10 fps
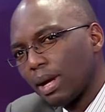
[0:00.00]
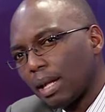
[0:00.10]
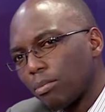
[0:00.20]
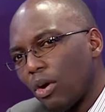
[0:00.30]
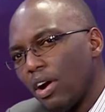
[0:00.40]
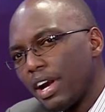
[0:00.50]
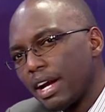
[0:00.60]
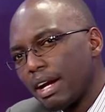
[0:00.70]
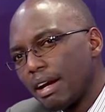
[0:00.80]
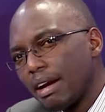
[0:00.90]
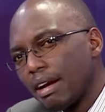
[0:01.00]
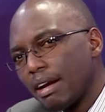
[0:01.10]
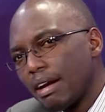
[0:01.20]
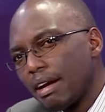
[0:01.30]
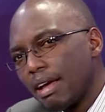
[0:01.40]
was born
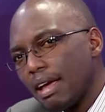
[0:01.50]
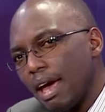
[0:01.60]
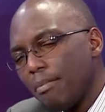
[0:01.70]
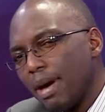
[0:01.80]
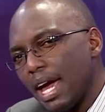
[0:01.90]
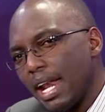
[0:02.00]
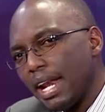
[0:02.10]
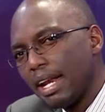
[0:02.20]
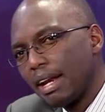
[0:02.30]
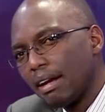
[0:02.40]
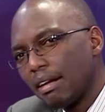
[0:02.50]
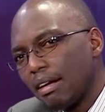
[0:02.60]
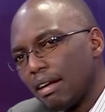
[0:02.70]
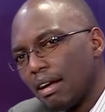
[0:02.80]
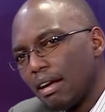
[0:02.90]
a man
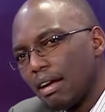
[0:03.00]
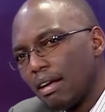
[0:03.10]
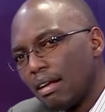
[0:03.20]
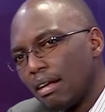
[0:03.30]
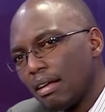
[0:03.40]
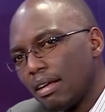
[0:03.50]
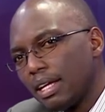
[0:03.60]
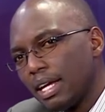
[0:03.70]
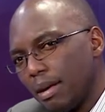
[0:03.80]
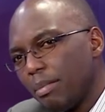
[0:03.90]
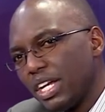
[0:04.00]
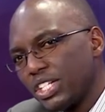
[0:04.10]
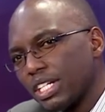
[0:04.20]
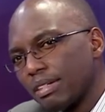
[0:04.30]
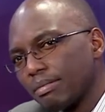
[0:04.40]
in a
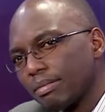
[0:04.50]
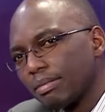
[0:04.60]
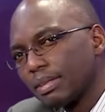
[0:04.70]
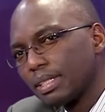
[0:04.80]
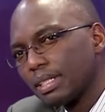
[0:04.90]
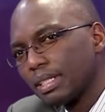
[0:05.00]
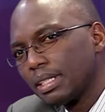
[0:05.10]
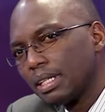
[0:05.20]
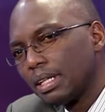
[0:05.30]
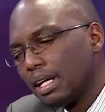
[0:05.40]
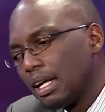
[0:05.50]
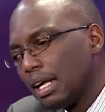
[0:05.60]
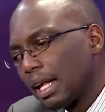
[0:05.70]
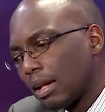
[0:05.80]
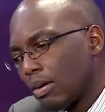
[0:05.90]
manger.
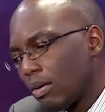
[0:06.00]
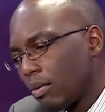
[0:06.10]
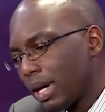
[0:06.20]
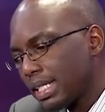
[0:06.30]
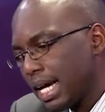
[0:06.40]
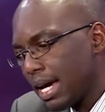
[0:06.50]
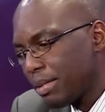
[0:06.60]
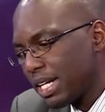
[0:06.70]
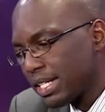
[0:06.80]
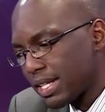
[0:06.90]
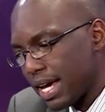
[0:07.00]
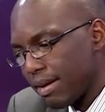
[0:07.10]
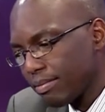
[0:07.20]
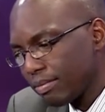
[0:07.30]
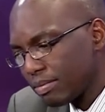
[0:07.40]
So what happened
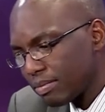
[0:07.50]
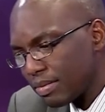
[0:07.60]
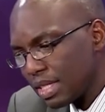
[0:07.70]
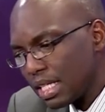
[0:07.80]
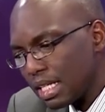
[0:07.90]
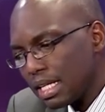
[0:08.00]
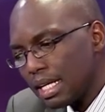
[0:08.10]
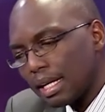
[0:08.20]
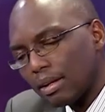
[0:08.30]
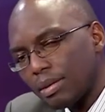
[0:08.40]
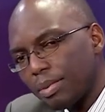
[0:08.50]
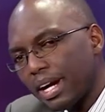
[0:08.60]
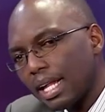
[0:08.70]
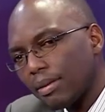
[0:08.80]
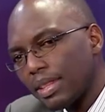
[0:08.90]
then? So the
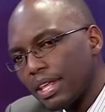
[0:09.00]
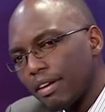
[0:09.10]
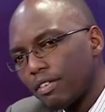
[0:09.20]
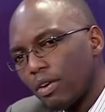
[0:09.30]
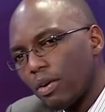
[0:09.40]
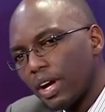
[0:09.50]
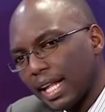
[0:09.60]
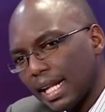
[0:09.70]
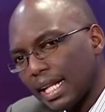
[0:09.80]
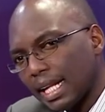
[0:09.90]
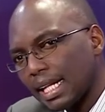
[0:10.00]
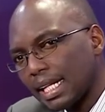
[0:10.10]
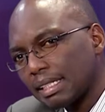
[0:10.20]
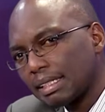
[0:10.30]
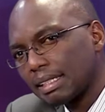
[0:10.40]
parents went there for a
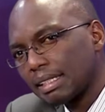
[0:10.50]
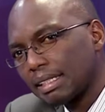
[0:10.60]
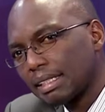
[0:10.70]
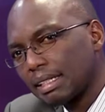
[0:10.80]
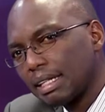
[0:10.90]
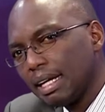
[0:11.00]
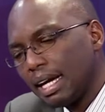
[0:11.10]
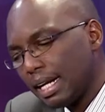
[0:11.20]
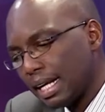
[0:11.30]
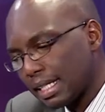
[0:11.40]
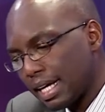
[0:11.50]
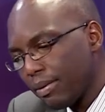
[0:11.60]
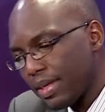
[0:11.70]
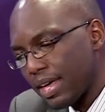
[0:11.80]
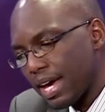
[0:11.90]
census, and as they
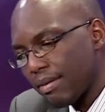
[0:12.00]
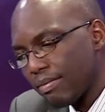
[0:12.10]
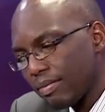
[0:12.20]
were there,